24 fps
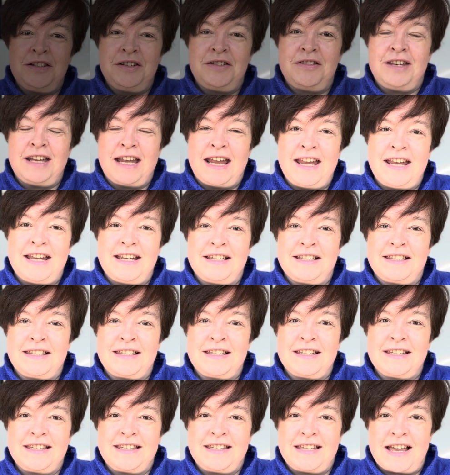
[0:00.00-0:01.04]
Today
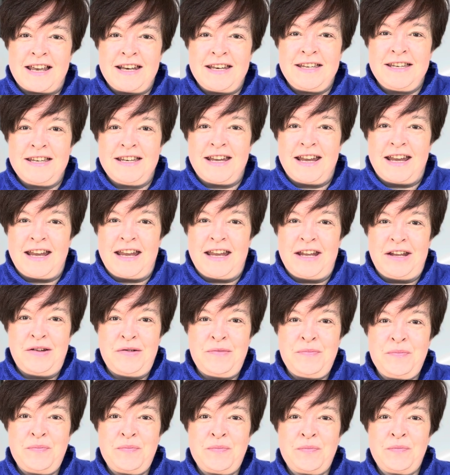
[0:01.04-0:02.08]
is Sunday
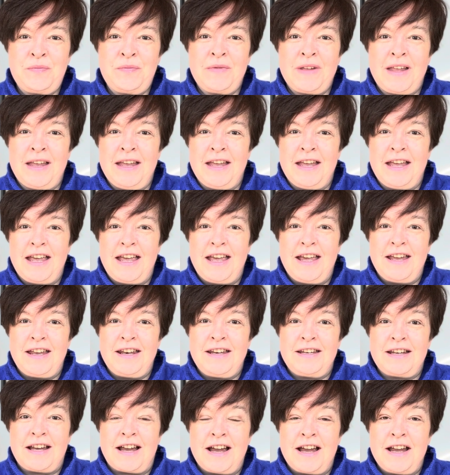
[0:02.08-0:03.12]

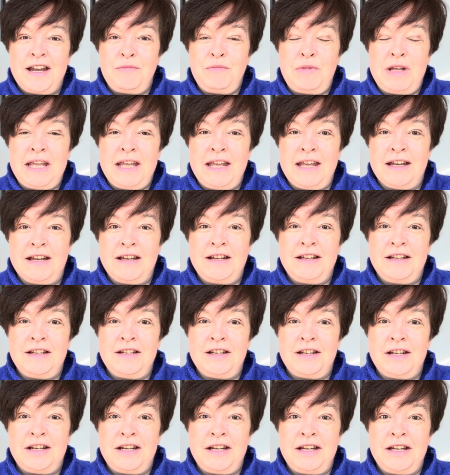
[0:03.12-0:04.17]
and I'm here in
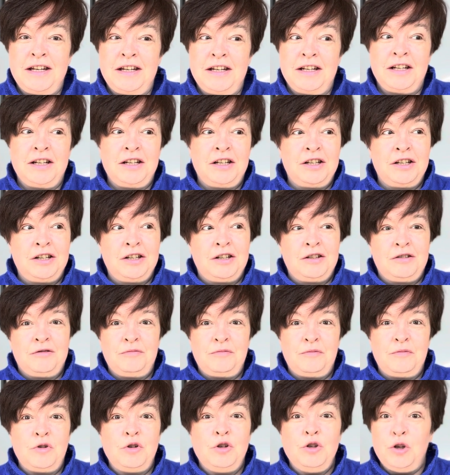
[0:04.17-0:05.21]
a
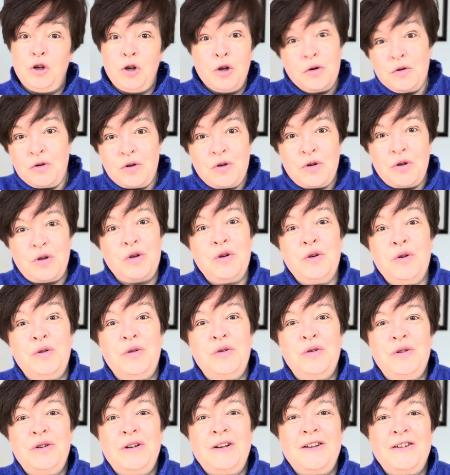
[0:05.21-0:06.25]
new to
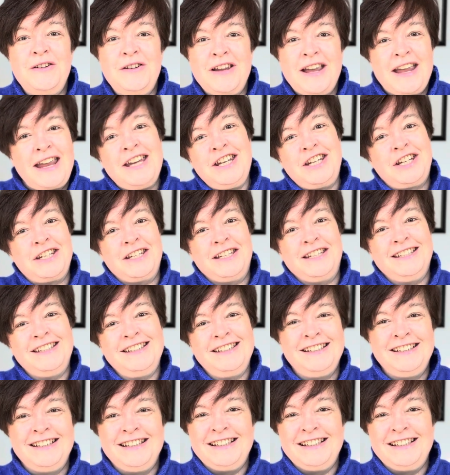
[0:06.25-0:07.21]
you location.